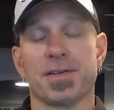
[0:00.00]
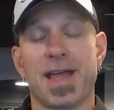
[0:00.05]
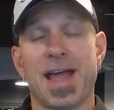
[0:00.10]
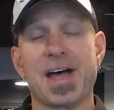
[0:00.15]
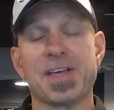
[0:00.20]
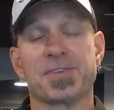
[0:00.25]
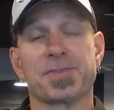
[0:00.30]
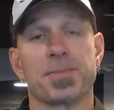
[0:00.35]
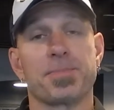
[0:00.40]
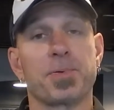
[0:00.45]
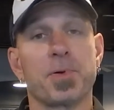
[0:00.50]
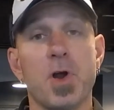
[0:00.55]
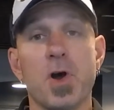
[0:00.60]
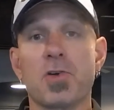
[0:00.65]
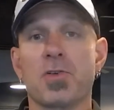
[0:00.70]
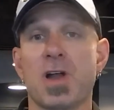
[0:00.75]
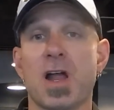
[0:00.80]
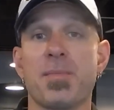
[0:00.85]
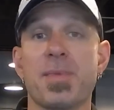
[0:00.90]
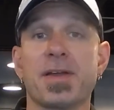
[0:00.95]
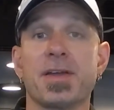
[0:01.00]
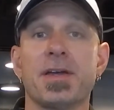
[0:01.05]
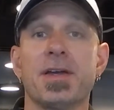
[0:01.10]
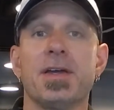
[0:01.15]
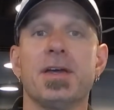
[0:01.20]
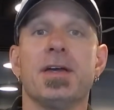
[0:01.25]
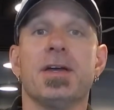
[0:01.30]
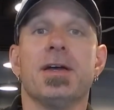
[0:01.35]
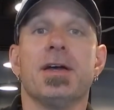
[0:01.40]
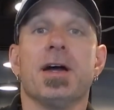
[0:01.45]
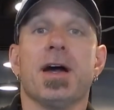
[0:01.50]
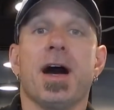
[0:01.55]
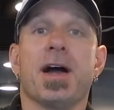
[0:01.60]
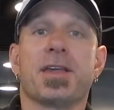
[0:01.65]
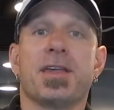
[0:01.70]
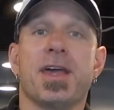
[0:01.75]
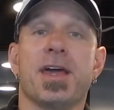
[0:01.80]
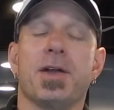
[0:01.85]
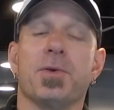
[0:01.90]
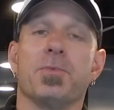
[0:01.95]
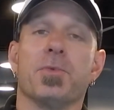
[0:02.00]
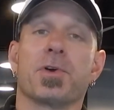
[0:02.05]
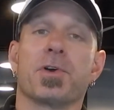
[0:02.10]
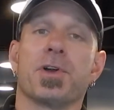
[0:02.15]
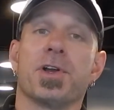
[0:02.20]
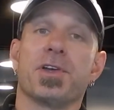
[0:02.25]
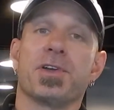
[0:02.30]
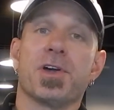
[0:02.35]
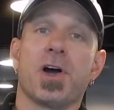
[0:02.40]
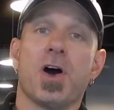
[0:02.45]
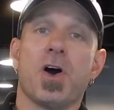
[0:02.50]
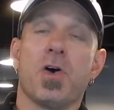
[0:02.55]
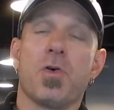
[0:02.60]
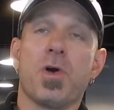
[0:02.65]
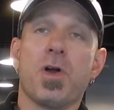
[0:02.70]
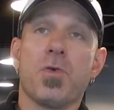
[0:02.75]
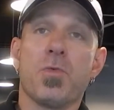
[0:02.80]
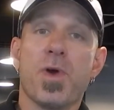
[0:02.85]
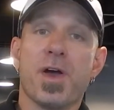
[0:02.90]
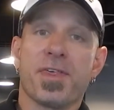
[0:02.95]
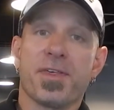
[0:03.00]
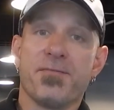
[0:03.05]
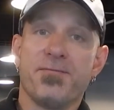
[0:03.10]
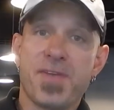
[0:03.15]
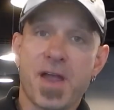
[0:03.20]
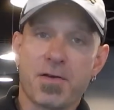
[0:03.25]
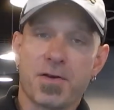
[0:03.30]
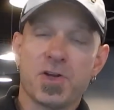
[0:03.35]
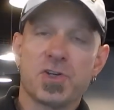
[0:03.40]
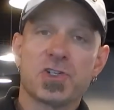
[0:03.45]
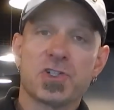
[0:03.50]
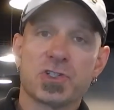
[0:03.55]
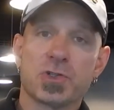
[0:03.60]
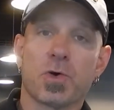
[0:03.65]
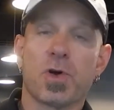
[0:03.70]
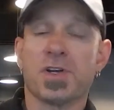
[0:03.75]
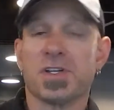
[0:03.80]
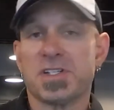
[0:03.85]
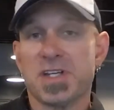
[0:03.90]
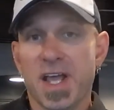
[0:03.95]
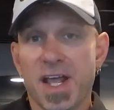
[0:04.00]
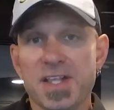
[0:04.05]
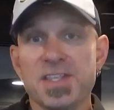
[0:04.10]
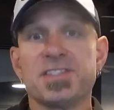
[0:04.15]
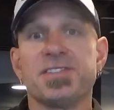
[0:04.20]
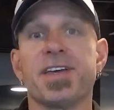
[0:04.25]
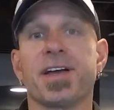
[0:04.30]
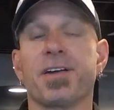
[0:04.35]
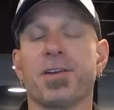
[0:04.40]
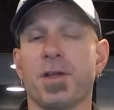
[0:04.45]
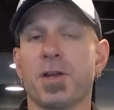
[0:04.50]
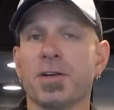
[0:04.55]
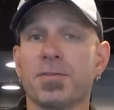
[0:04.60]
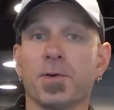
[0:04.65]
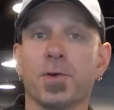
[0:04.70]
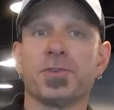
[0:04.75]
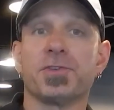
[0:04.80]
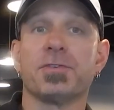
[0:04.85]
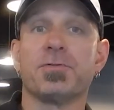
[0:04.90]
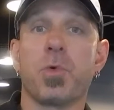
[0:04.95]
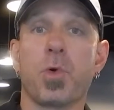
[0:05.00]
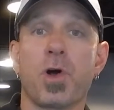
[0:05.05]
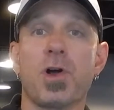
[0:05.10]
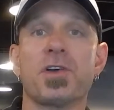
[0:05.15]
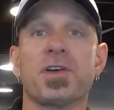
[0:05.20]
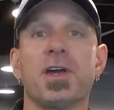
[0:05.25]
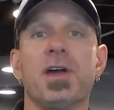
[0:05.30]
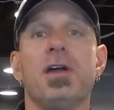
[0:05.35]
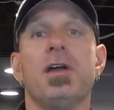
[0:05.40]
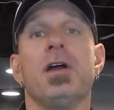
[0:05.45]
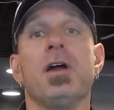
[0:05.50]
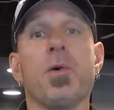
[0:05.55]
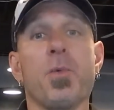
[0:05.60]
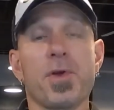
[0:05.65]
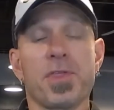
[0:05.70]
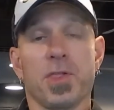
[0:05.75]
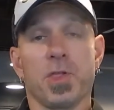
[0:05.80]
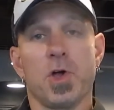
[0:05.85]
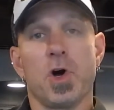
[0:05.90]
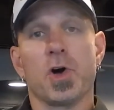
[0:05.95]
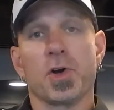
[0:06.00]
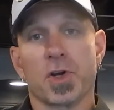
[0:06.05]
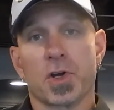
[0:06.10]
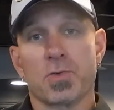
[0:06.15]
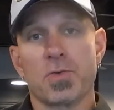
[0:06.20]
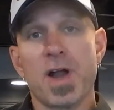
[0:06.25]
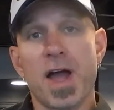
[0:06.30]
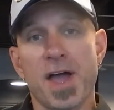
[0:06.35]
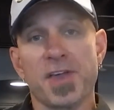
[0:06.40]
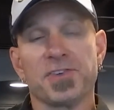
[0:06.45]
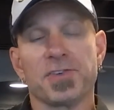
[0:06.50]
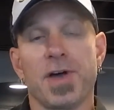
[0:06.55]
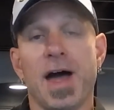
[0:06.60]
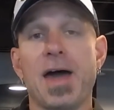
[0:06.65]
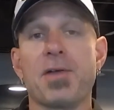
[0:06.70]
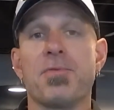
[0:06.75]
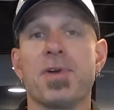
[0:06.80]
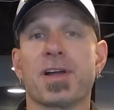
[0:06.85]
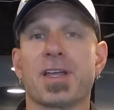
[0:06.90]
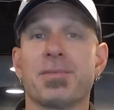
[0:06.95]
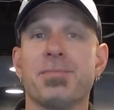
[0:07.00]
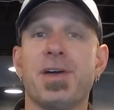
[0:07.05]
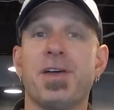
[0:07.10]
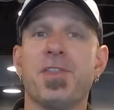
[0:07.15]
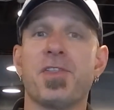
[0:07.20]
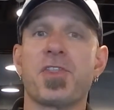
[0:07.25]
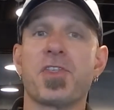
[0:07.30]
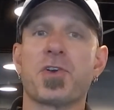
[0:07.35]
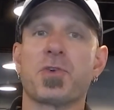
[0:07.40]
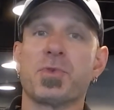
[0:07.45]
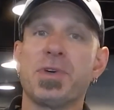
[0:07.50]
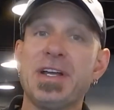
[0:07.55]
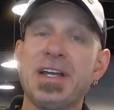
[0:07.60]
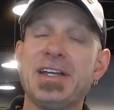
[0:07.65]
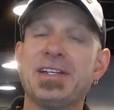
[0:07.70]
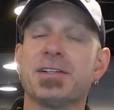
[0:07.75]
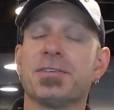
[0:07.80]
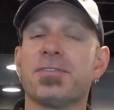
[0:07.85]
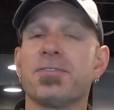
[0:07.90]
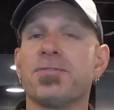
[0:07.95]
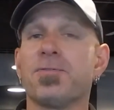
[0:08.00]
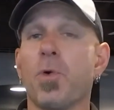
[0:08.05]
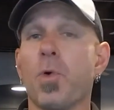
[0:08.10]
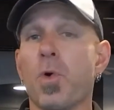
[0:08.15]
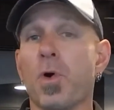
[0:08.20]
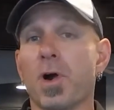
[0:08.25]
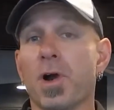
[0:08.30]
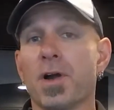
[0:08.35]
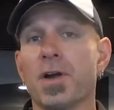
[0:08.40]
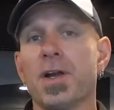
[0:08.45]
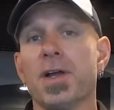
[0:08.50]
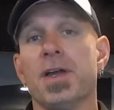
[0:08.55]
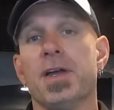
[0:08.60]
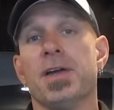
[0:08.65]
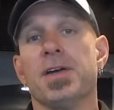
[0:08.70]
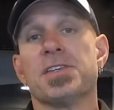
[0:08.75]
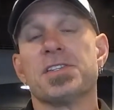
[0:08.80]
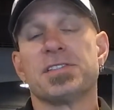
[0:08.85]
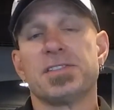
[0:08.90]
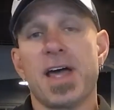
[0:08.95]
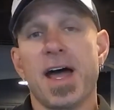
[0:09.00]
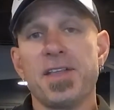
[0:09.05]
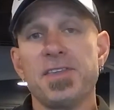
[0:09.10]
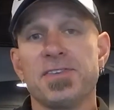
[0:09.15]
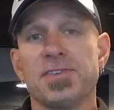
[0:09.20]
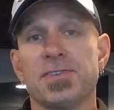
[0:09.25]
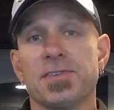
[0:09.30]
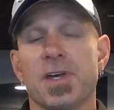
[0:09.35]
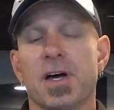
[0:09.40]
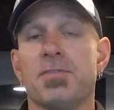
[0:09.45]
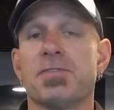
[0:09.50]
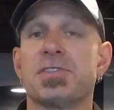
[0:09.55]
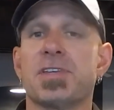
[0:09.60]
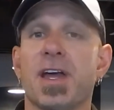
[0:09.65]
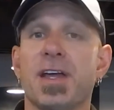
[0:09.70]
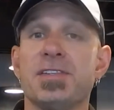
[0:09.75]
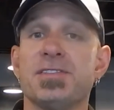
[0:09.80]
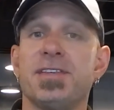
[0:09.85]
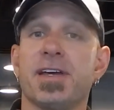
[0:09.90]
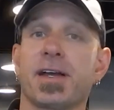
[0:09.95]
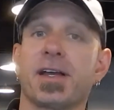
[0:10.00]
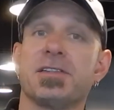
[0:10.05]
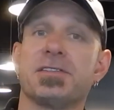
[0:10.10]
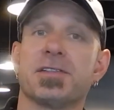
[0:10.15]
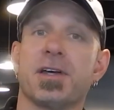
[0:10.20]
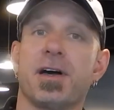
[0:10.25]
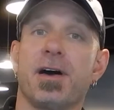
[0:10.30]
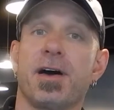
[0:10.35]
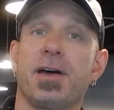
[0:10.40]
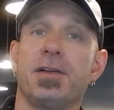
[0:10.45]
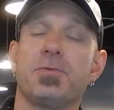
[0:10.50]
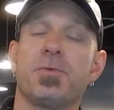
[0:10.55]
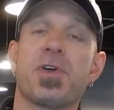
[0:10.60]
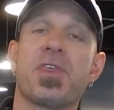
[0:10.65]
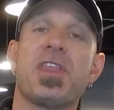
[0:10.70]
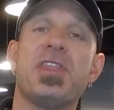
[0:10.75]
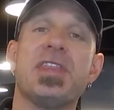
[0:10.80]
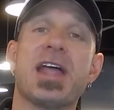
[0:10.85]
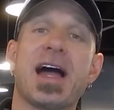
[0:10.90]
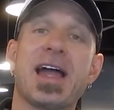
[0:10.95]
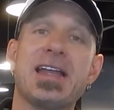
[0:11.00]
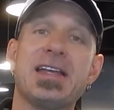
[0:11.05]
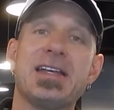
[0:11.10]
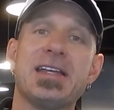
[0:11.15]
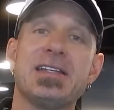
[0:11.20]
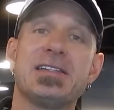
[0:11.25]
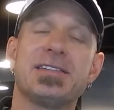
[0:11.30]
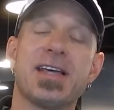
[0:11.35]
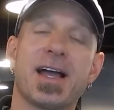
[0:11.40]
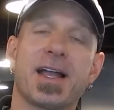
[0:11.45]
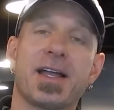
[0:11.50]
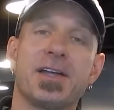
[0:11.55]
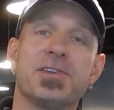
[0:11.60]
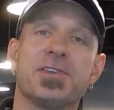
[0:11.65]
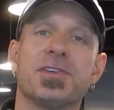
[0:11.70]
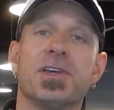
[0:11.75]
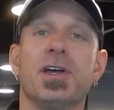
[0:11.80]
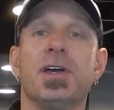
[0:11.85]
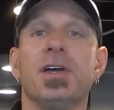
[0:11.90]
As for programming, again, we're going to go with very short 10-second intervals of work with longer rest. So I'd recommend 3 to 4 sets of 10 seconds on with 90 seconds